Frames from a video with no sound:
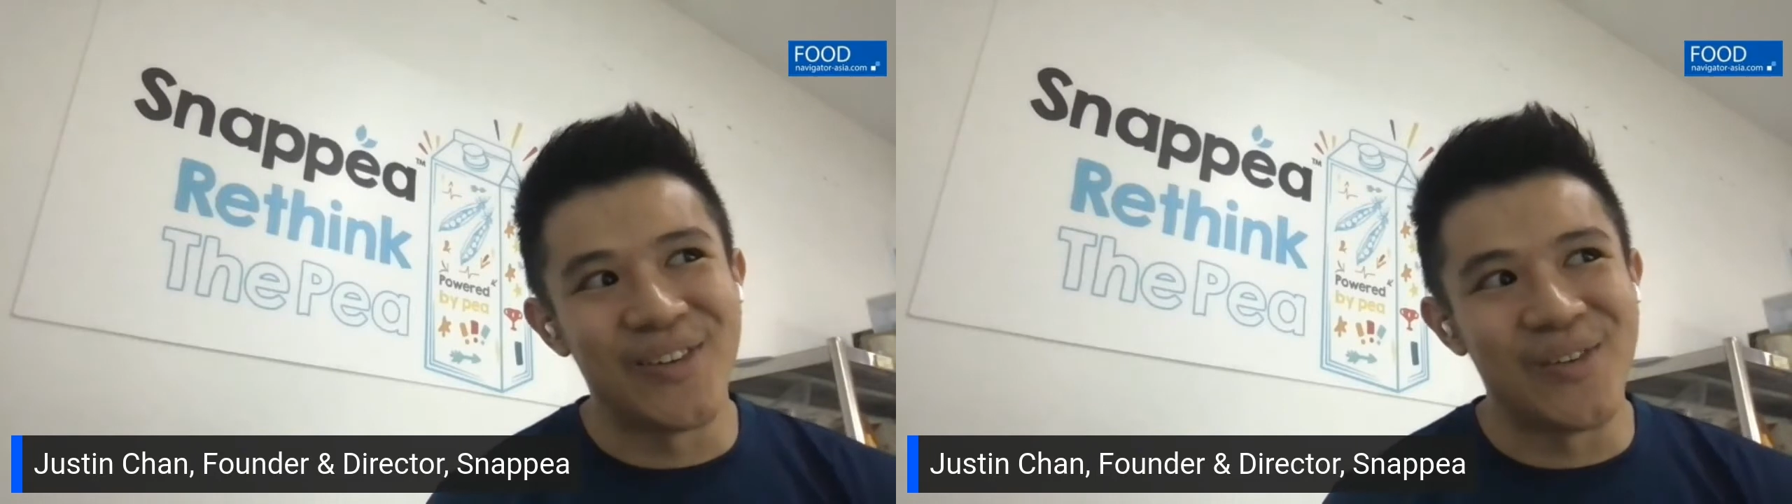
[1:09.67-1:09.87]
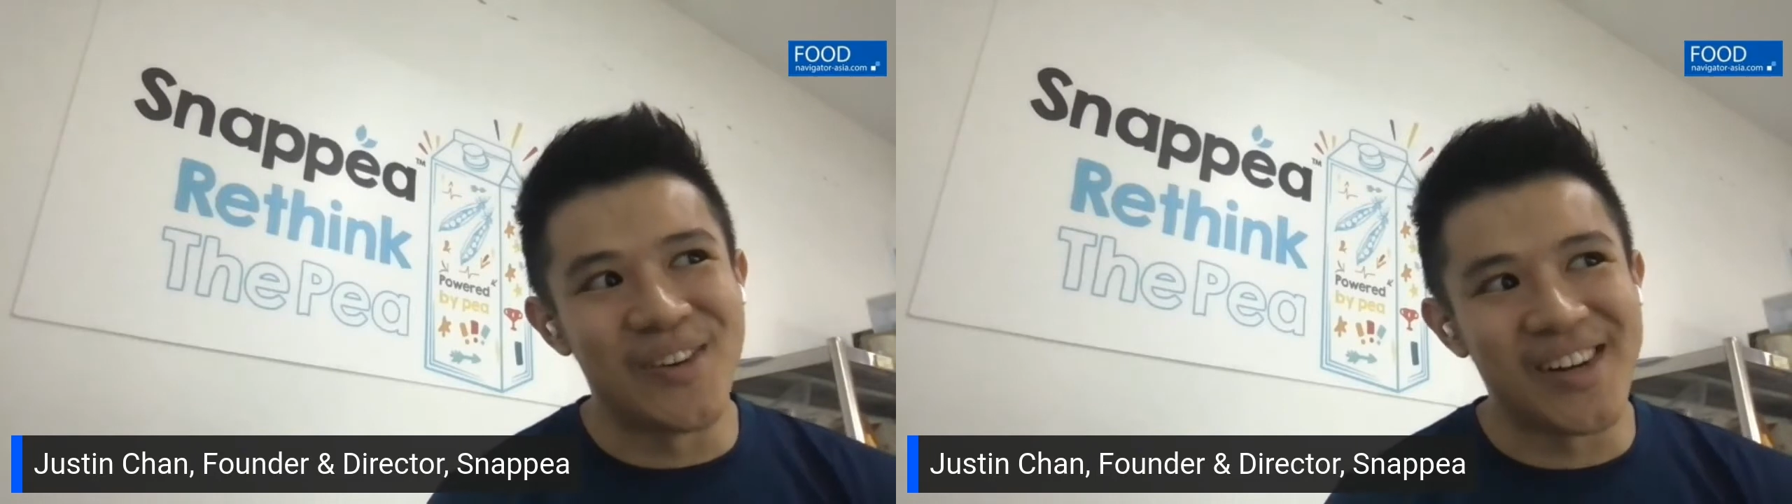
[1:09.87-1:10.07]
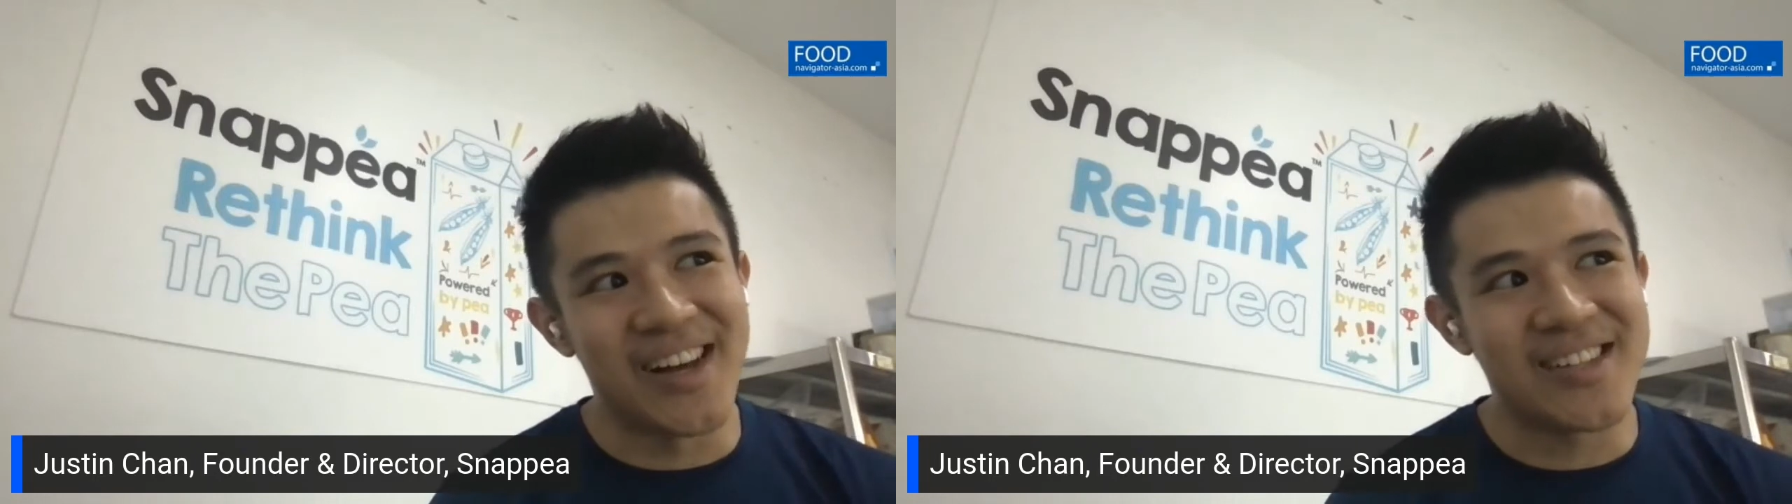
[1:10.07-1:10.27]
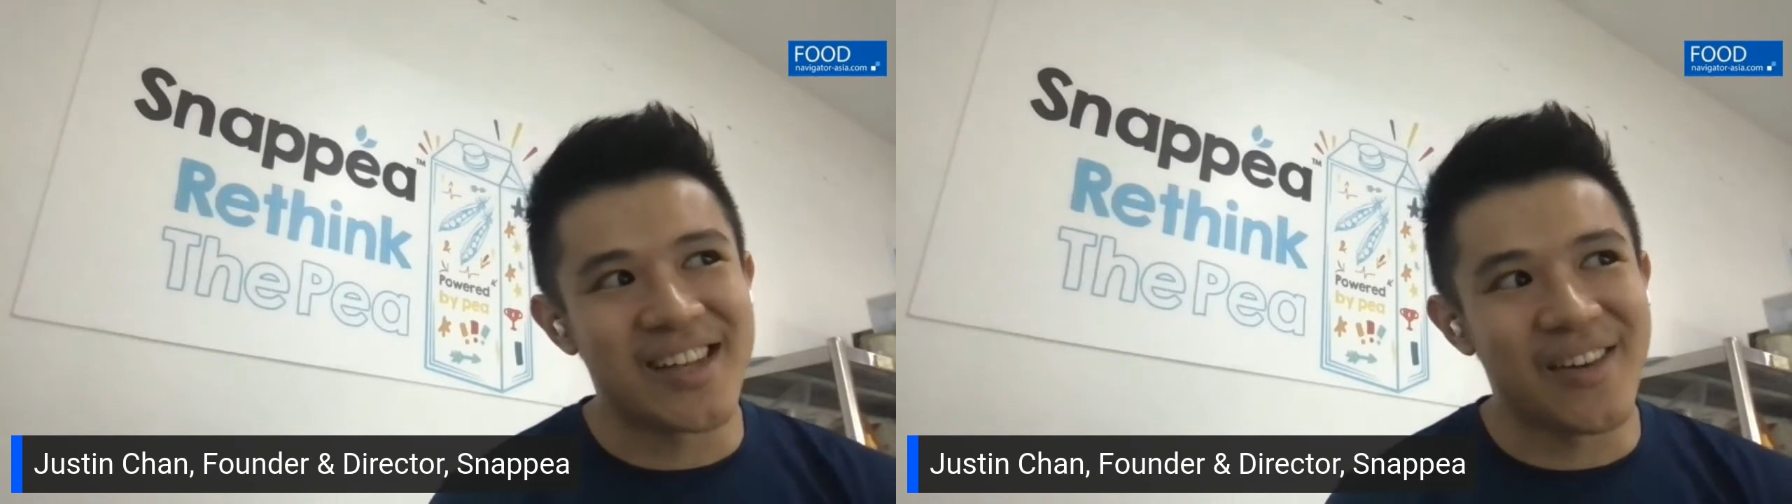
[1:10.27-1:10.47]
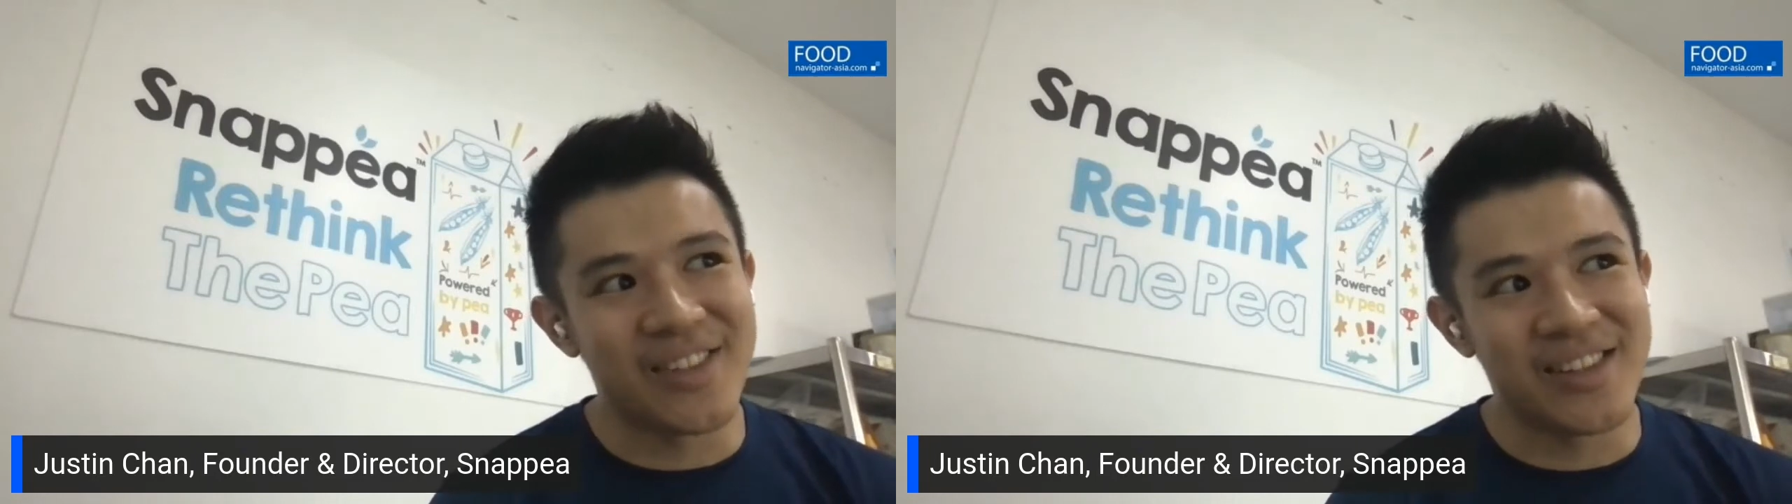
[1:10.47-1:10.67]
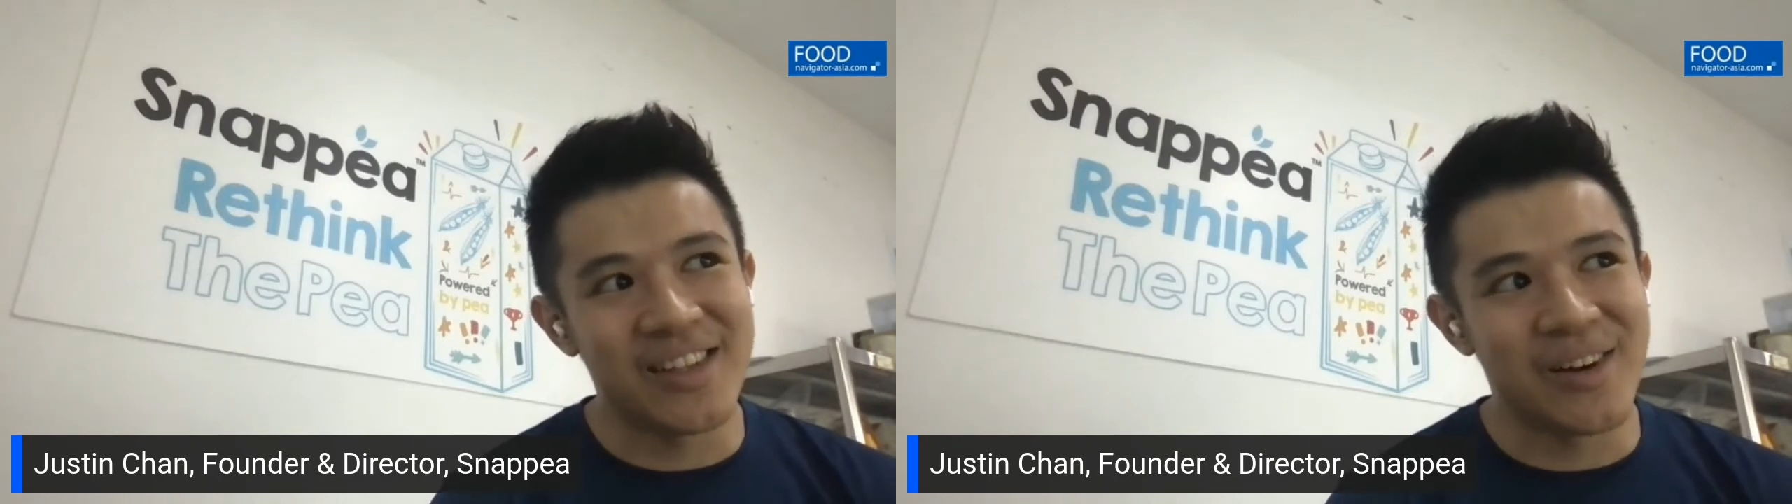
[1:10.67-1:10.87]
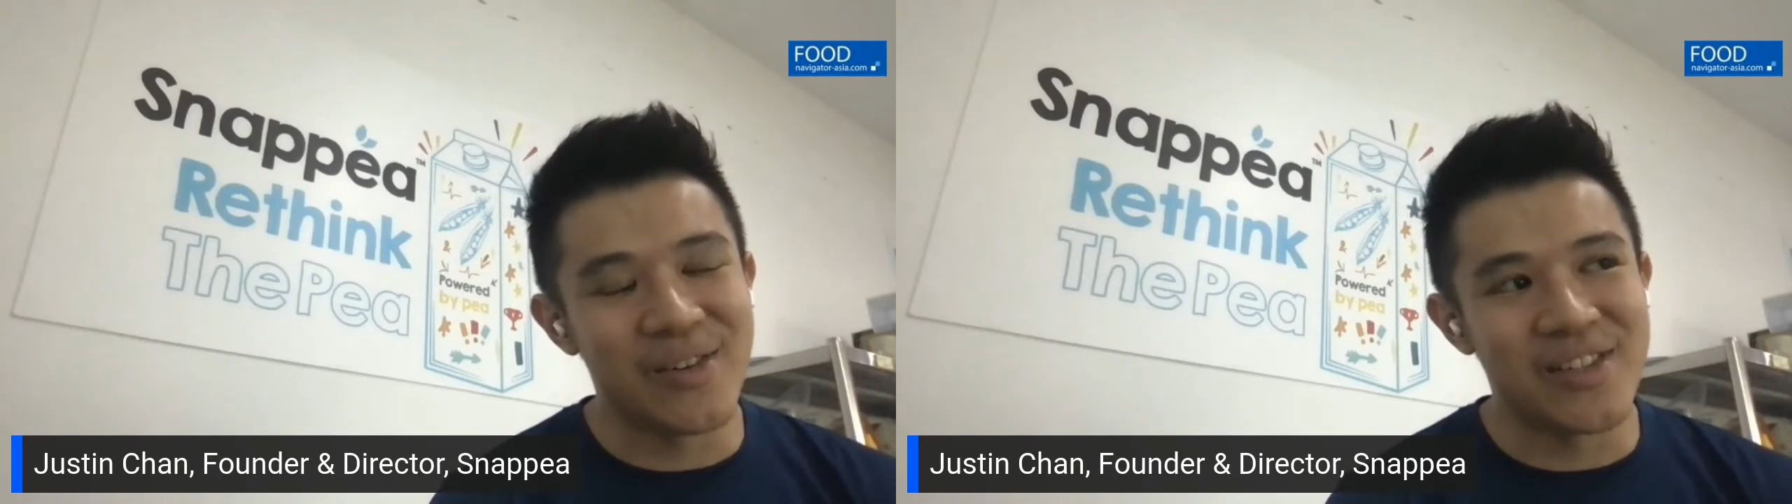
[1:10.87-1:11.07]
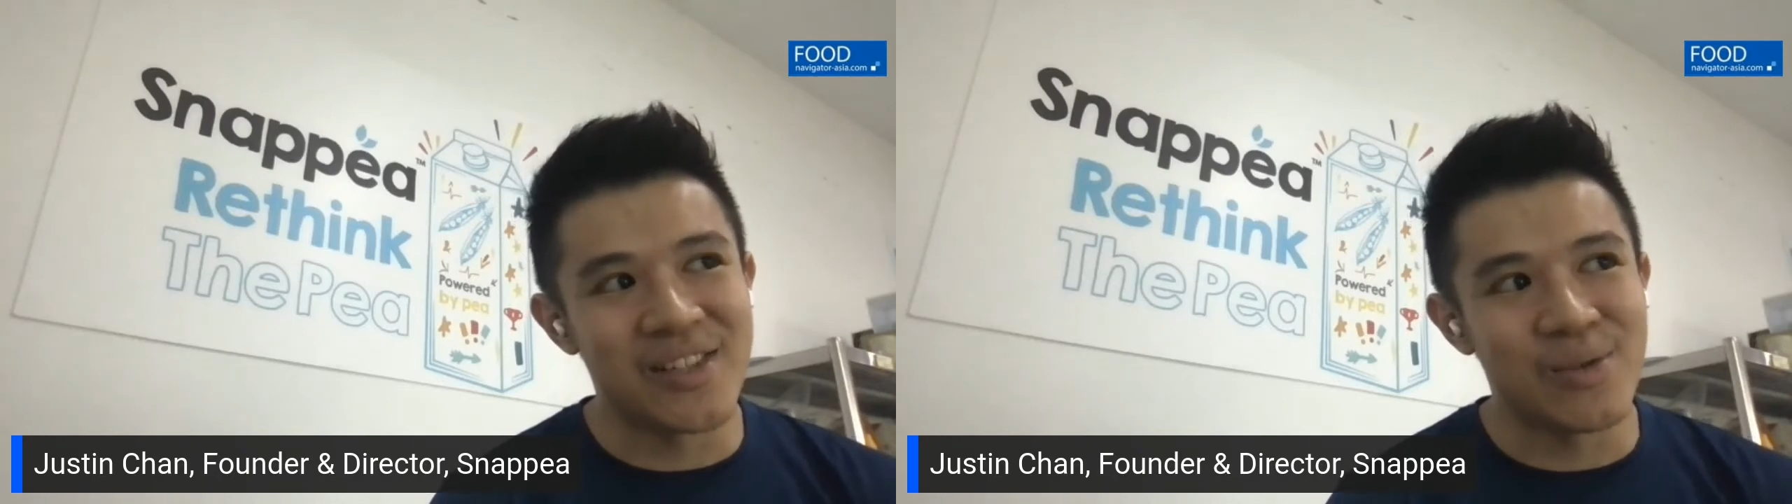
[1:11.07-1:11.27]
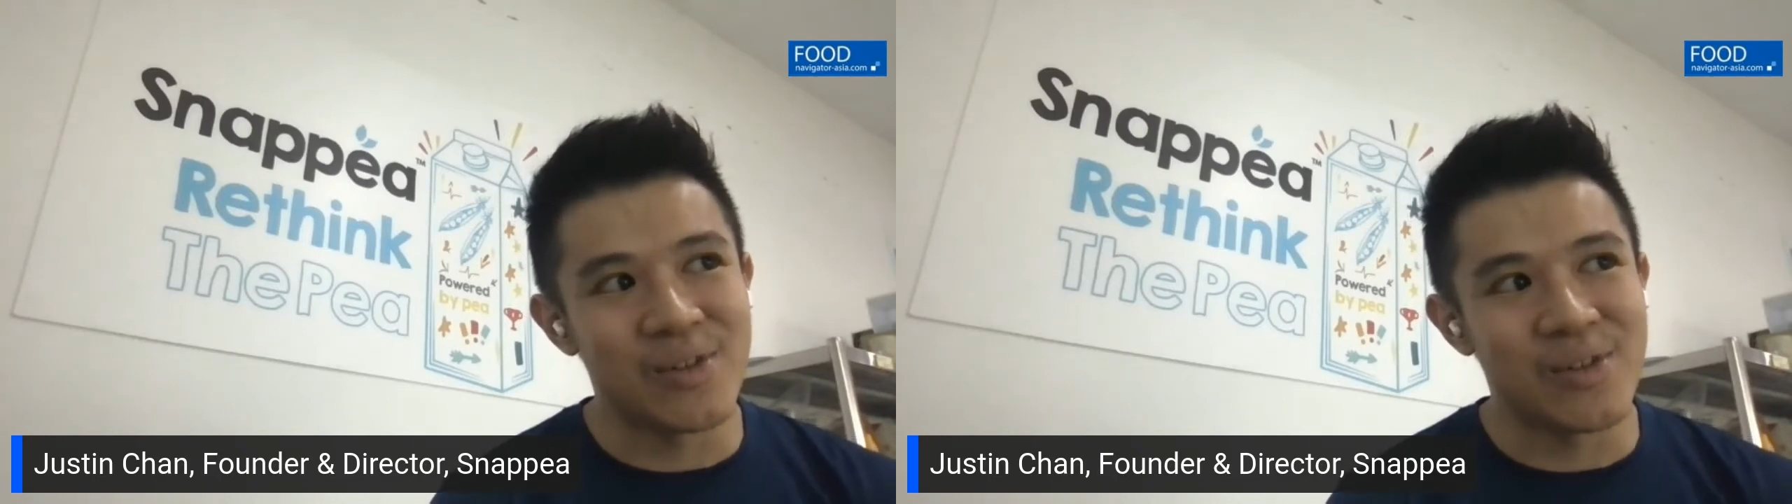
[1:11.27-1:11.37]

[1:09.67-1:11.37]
realized that after did our research,